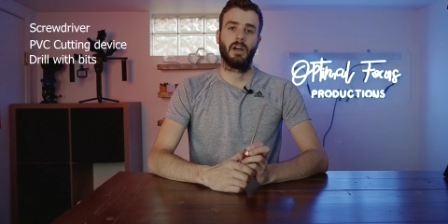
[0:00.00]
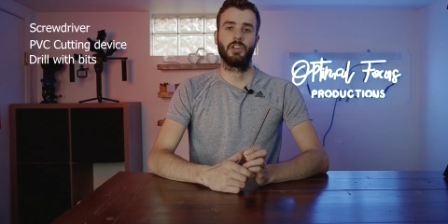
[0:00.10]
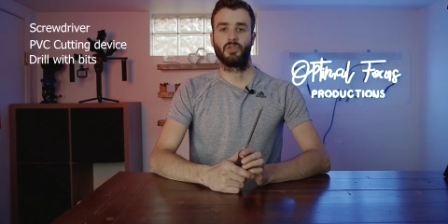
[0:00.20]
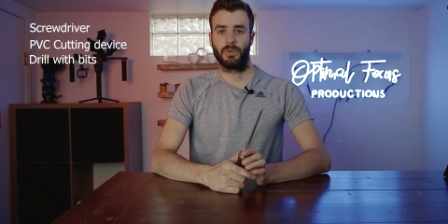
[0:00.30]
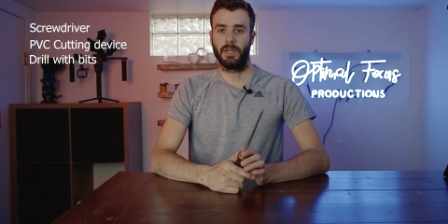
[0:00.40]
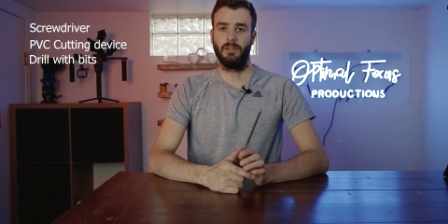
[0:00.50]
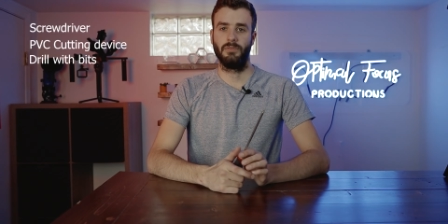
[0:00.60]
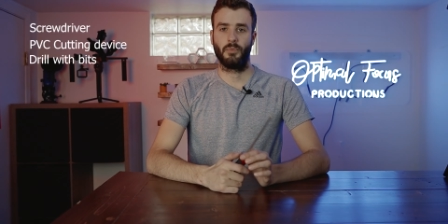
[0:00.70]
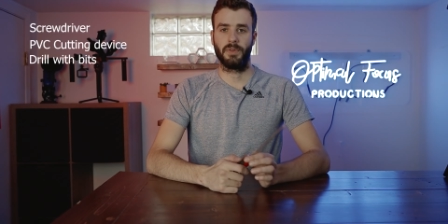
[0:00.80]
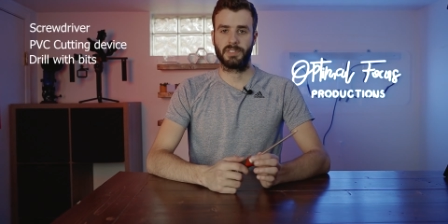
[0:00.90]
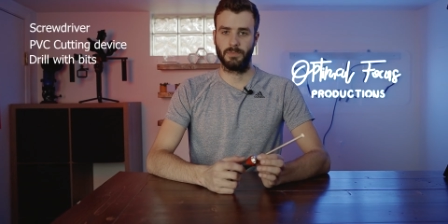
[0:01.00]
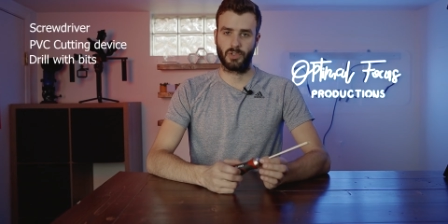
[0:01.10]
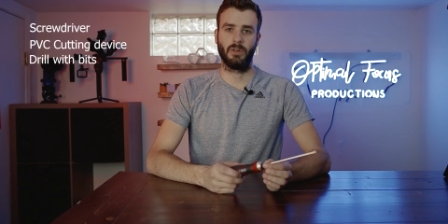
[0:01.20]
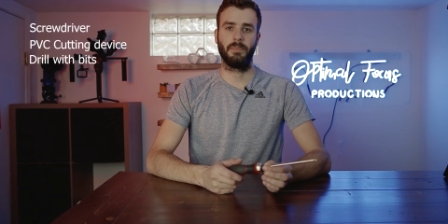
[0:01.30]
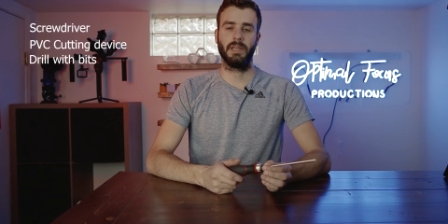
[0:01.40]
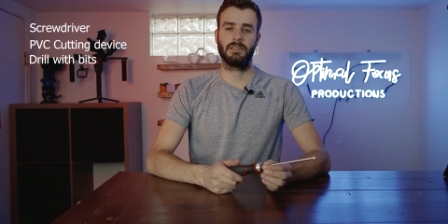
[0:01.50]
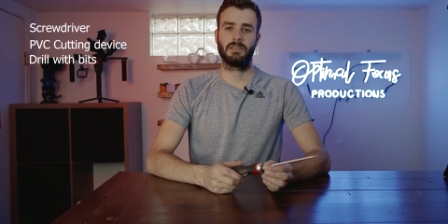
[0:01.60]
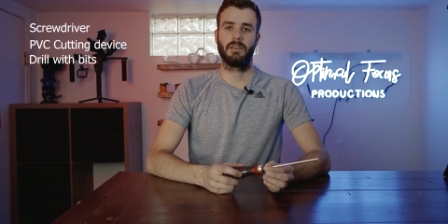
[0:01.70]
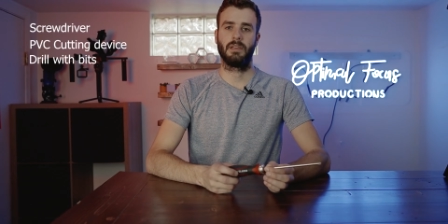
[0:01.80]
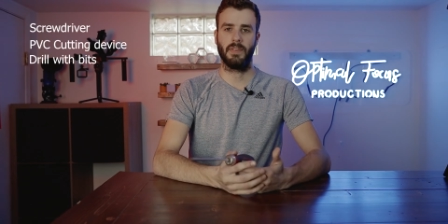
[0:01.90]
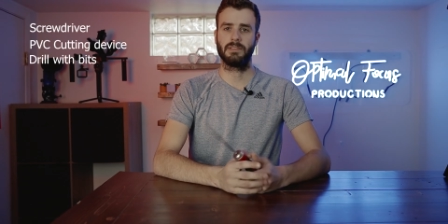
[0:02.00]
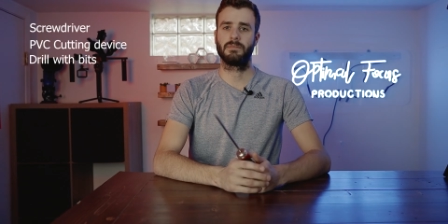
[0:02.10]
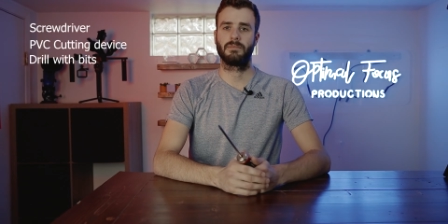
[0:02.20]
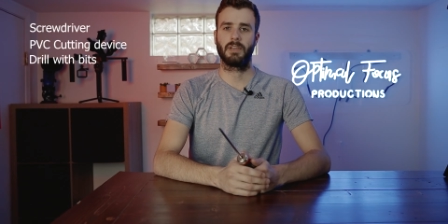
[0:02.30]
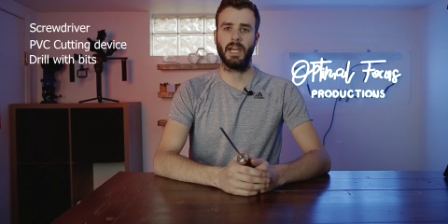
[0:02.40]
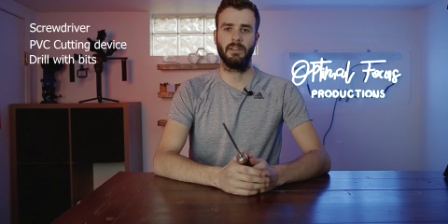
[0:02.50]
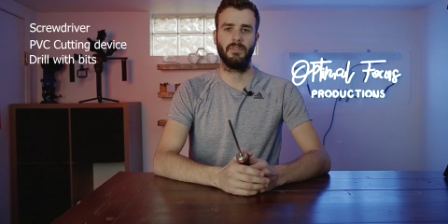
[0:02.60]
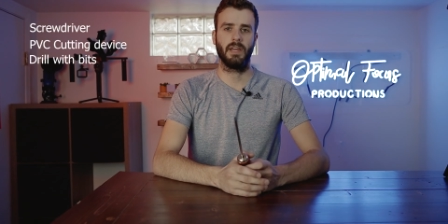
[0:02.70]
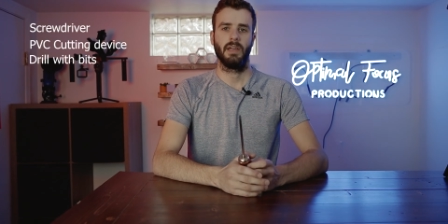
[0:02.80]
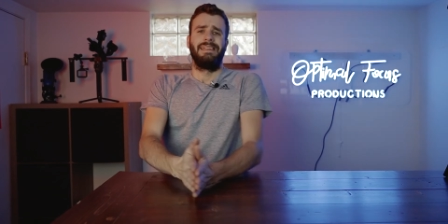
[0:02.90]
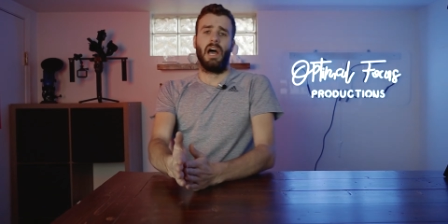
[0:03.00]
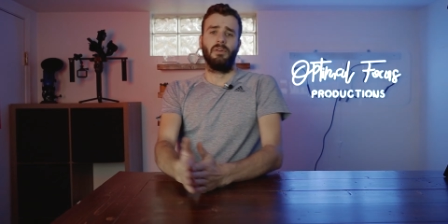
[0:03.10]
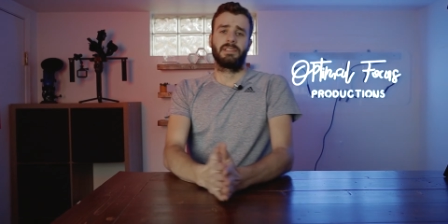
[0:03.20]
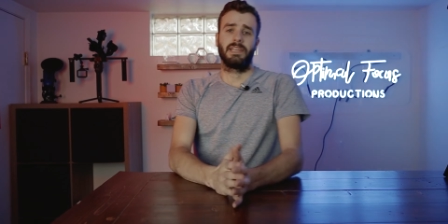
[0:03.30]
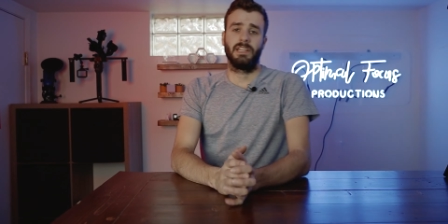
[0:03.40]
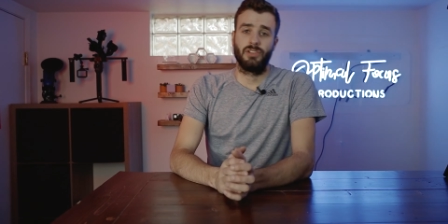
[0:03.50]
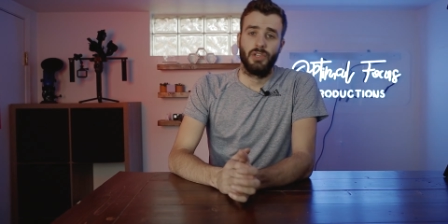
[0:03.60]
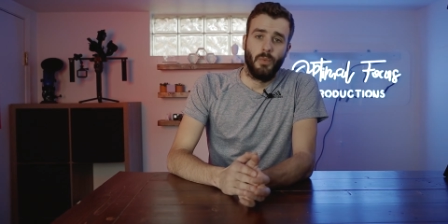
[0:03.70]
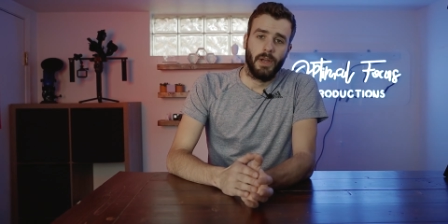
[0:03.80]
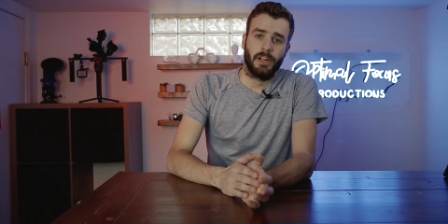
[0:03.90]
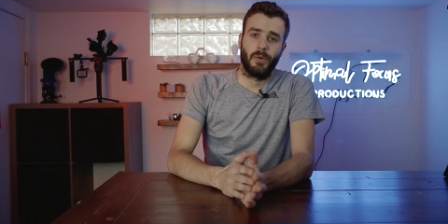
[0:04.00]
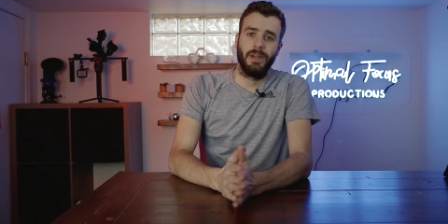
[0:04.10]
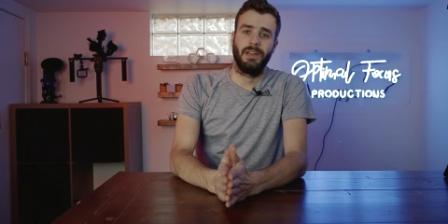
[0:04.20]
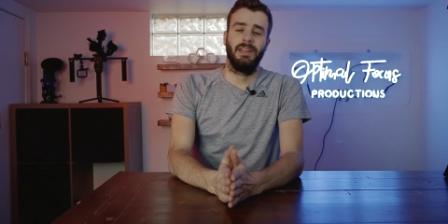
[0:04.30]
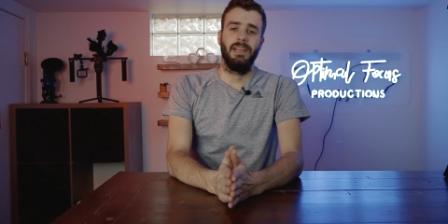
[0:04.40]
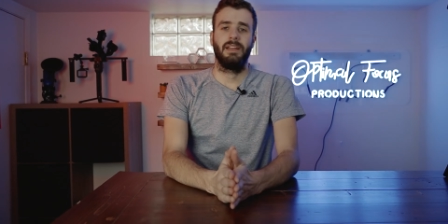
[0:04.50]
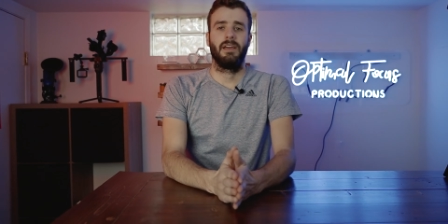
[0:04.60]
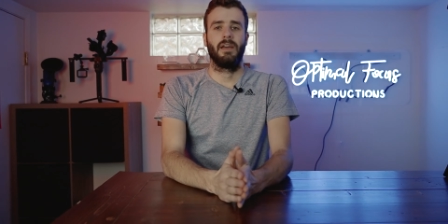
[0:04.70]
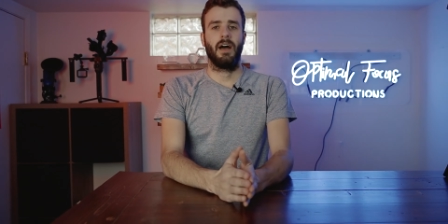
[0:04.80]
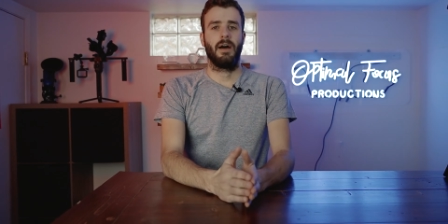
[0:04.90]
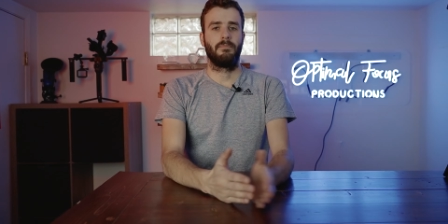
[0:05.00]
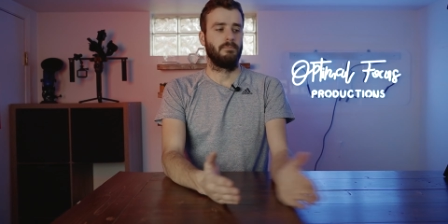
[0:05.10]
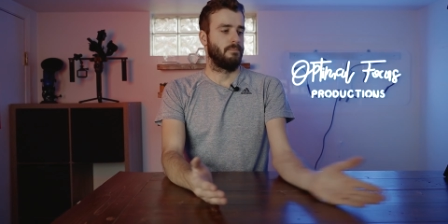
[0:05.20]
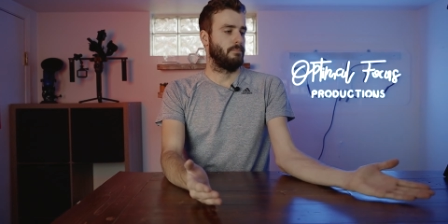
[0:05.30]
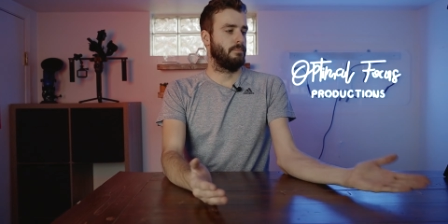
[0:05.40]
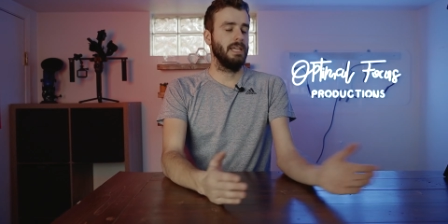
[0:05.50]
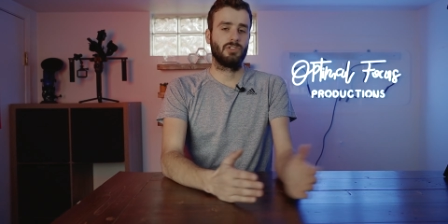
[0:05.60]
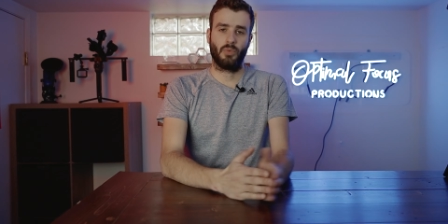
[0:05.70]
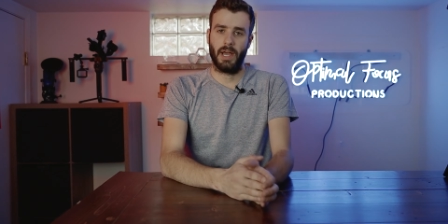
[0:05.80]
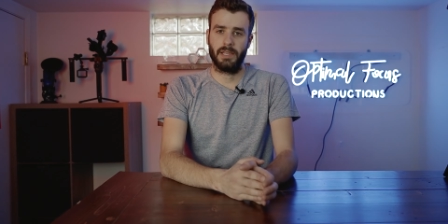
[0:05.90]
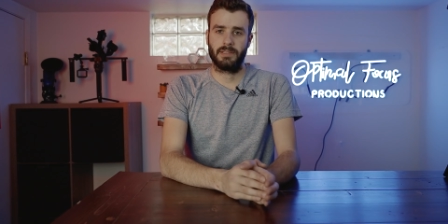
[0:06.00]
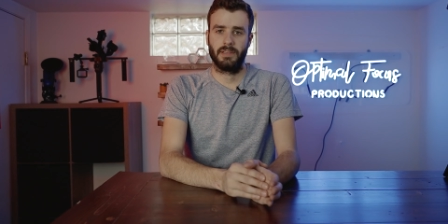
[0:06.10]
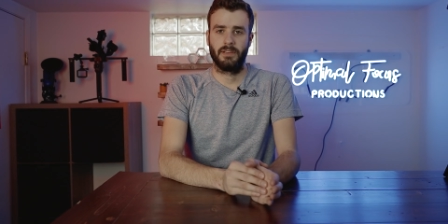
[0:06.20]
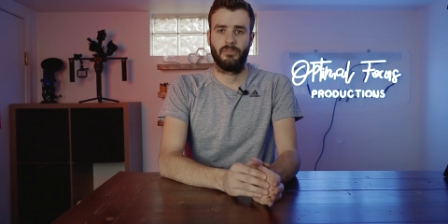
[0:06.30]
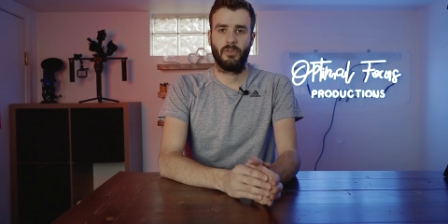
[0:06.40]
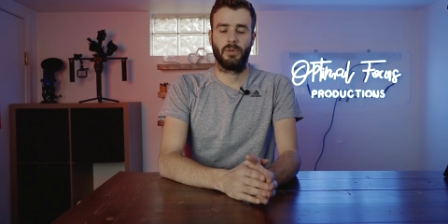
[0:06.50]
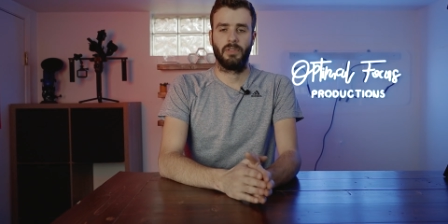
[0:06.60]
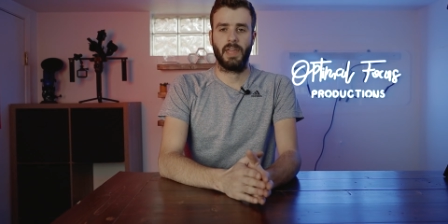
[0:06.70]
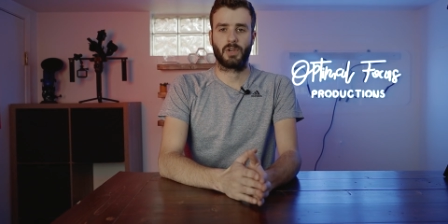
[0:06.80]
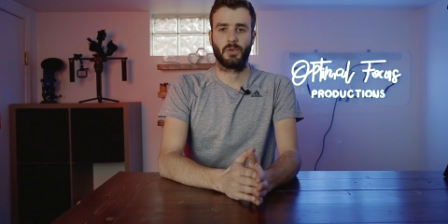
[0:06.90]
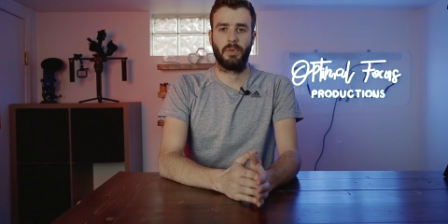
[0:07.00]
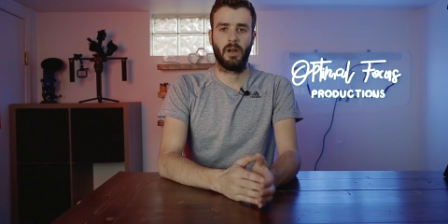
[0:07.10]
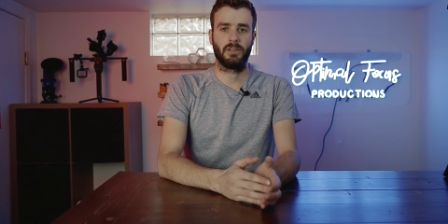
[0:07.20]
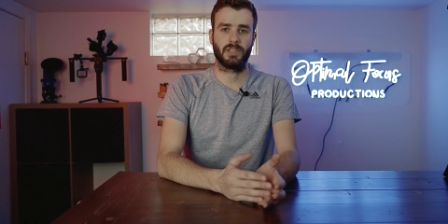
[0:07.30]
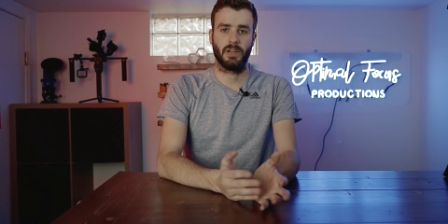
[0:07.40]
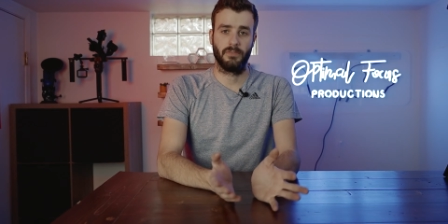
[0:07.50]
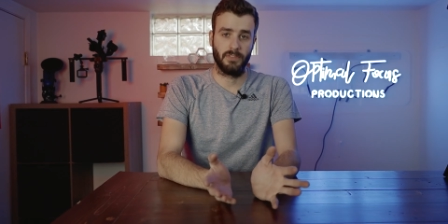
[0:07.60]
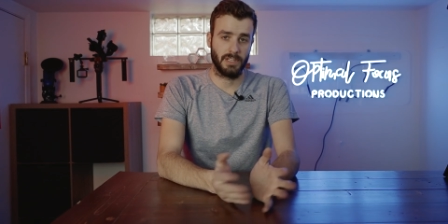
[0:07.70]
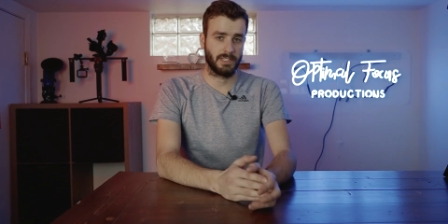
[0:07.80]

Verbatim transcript: A drill with some drill bits, that's kind of it. Now let's get into what you're going to need uh, piecewise for the actual parts of the